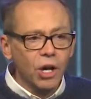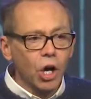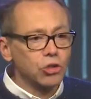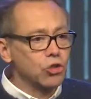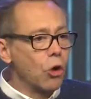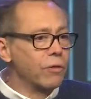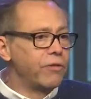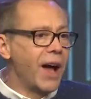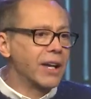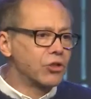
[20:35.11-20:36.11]
A soul
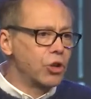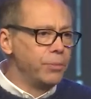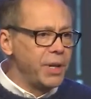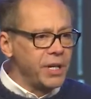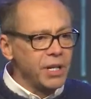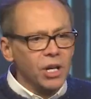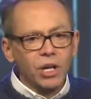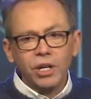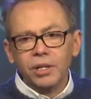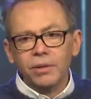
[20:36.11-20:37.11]
fast could be
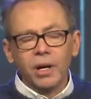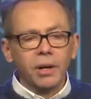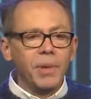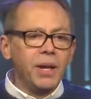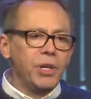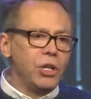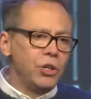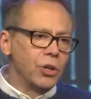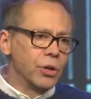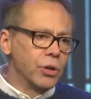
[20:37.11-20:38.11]
uh, maybe
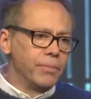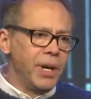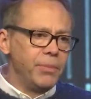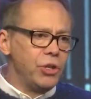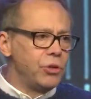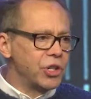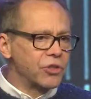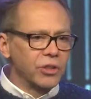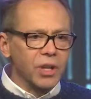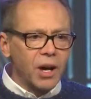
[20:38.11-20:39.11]
you're maybe you
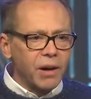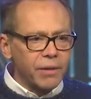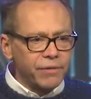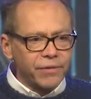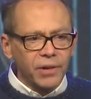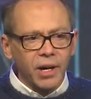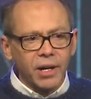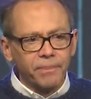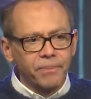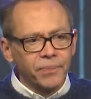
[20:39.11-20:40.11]
just love
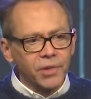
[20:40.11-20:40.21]
uh,